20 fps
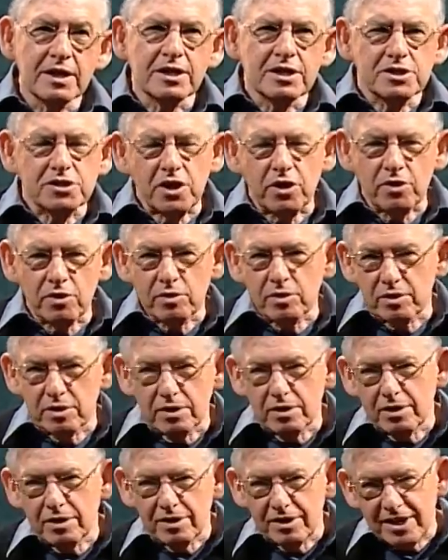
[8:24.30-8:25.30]
So
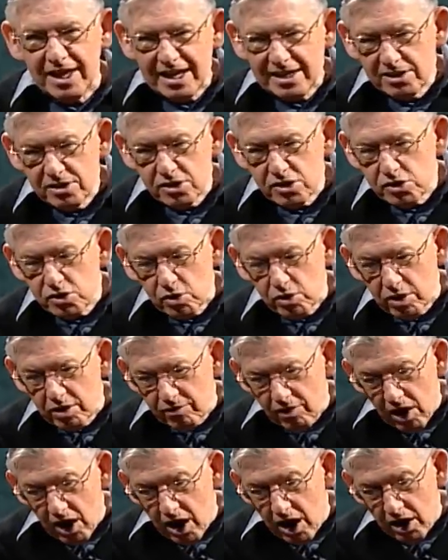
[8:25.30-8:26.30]
that's the sort of
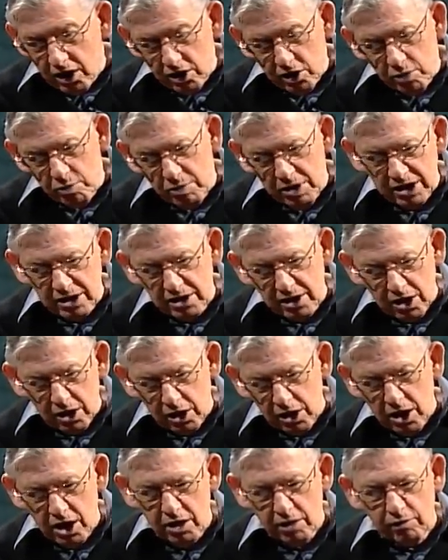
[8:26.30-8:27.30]
argument
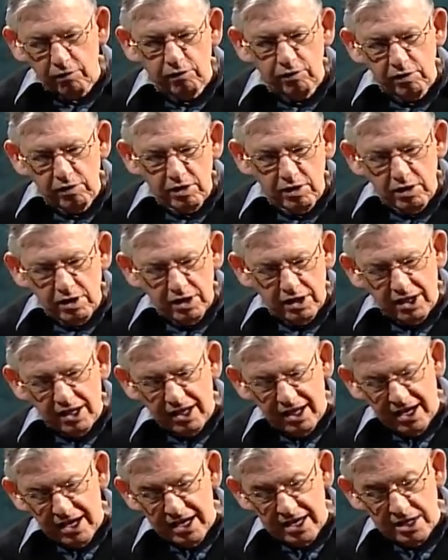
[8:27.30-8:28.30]
along the
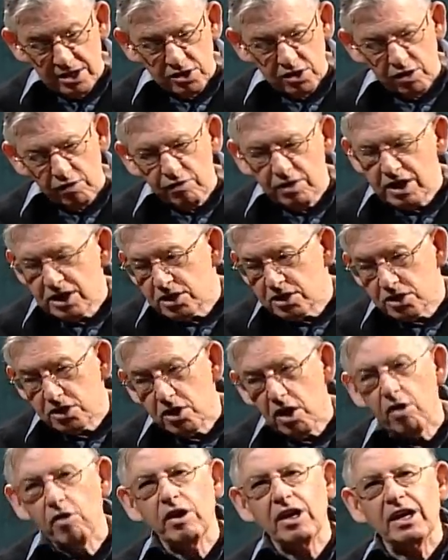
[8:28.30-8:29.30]
lines of
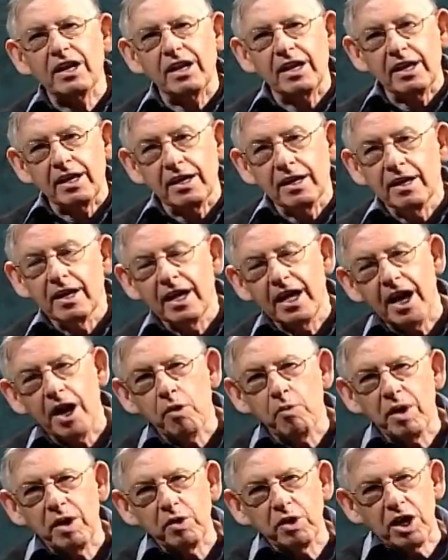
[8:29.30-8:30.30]
historically how
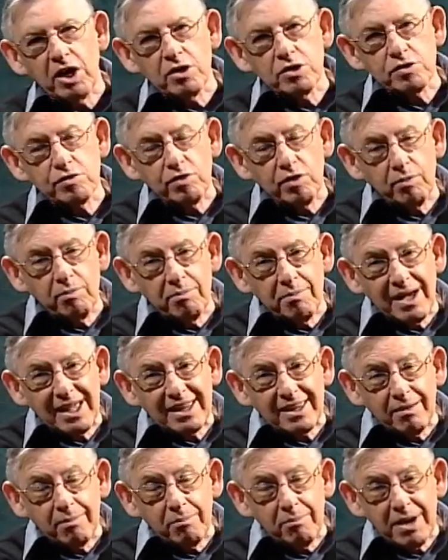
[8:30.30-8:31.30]
one goes from
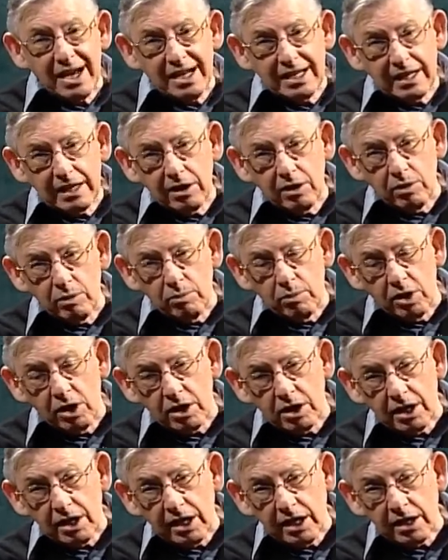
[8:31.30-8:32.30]
mathematical
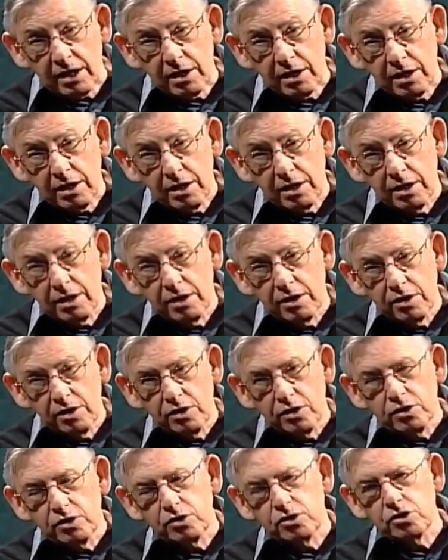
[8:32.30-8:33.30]
modeling
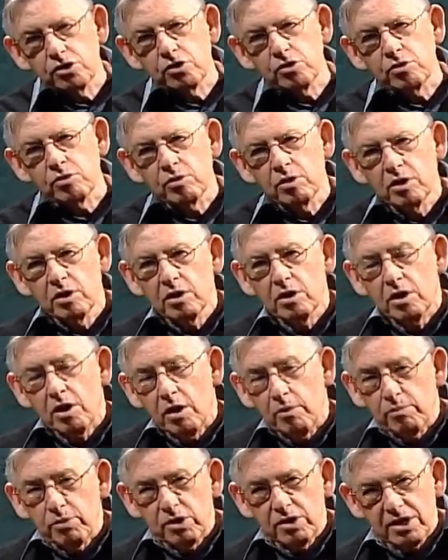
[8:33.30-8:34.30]
to
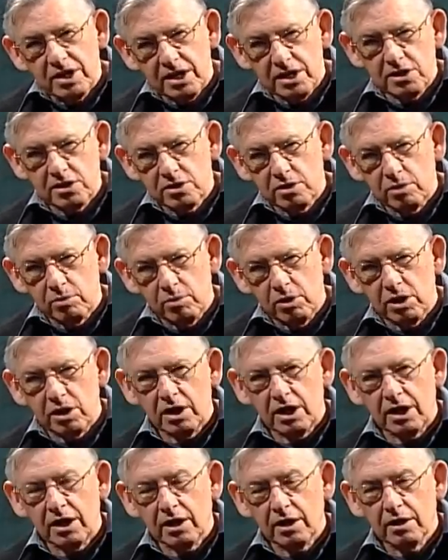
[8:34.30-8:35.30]
computational
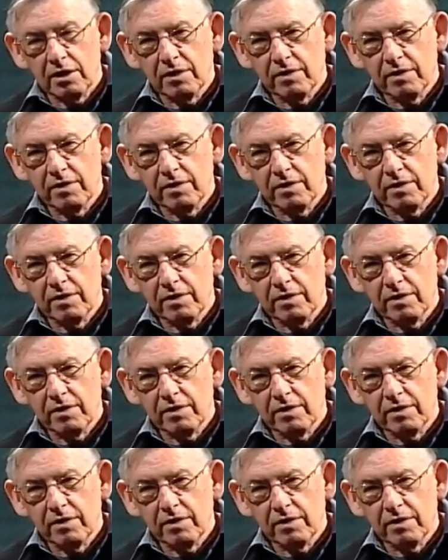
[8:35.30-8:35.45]
modeling.